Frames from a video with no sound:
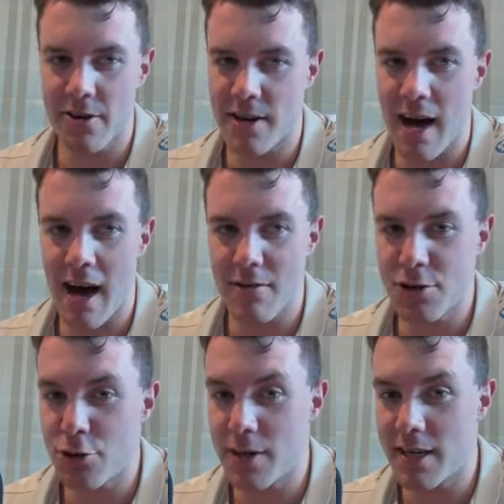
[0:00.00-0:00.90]
and a half,
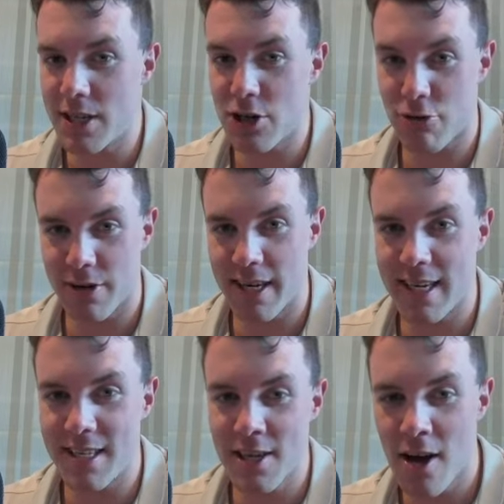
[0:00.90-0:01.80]
two years, three
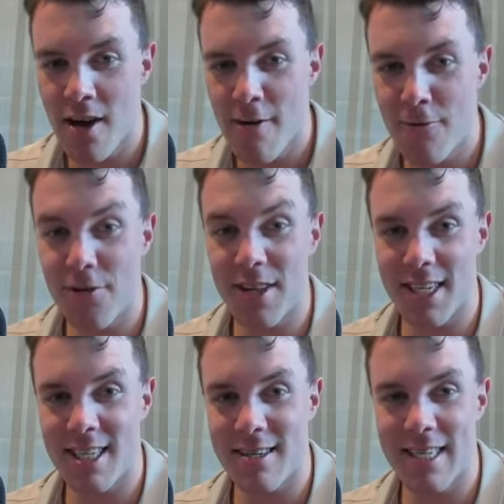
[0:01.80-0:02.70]
years for
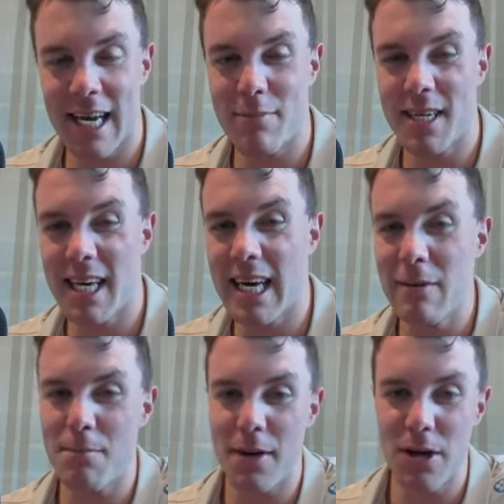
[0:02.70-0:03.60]
this team to
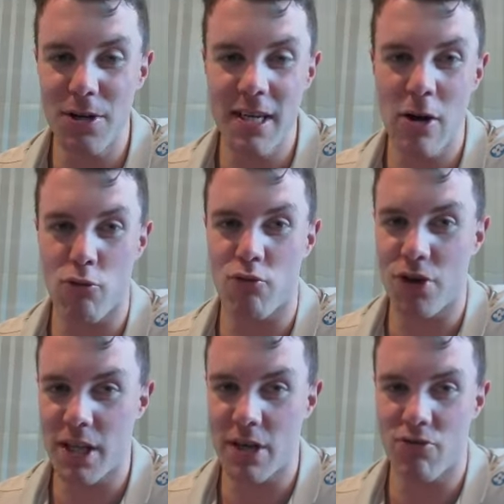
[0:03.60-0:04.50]
keep building and
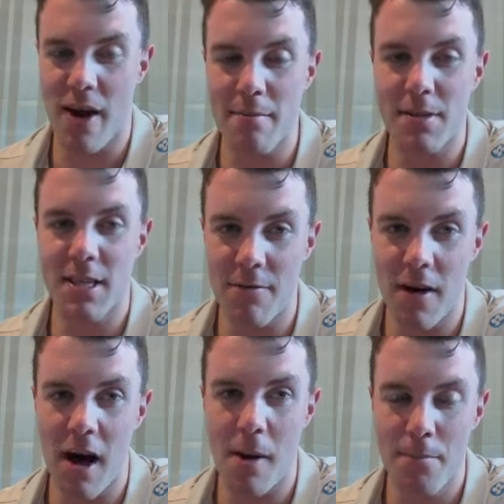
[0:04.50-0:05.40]
really ramp stuff
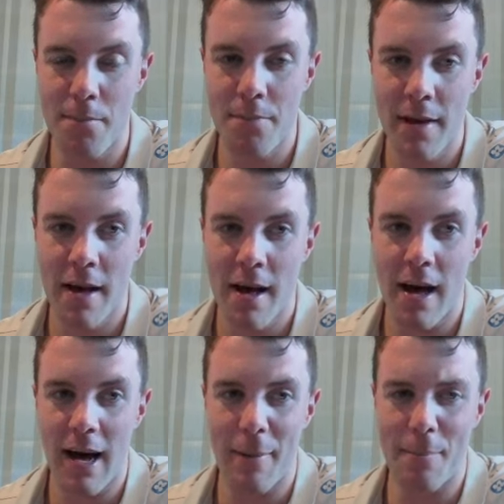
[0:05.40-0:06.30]
up.
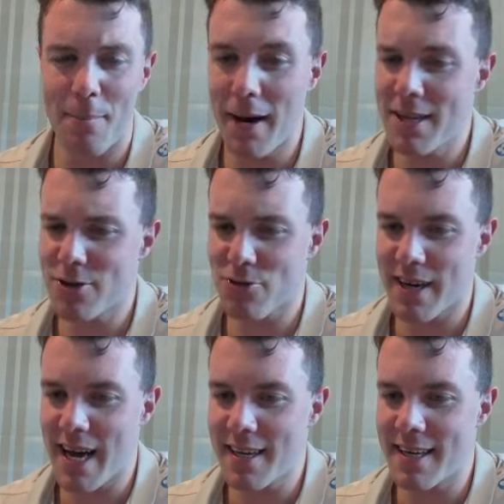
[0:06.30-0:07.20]
Um, but the
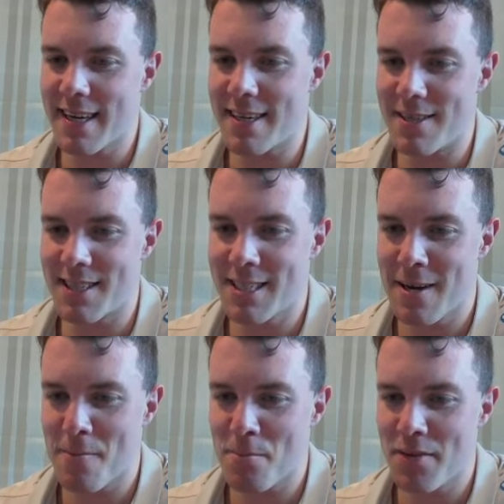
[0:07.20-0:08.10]
reality is,
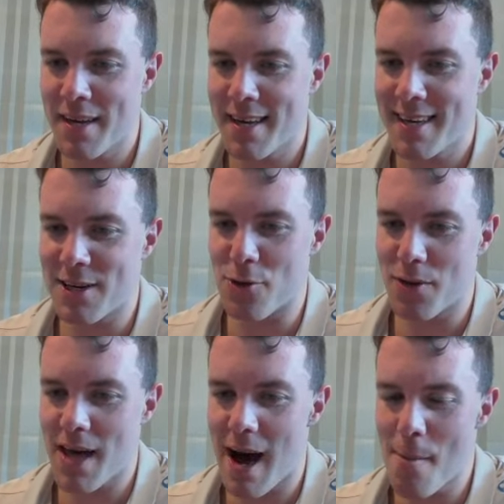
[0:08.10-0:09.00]
you know,
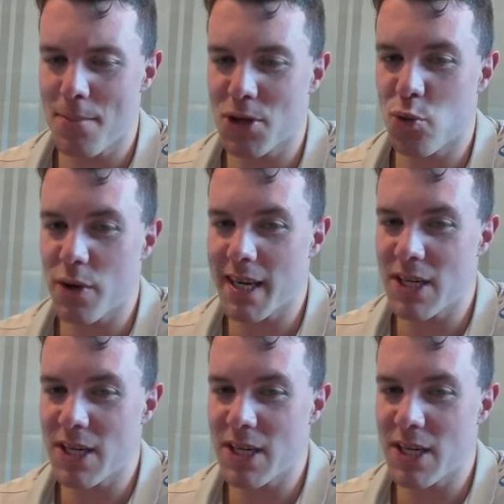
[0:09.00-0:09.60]
come twenty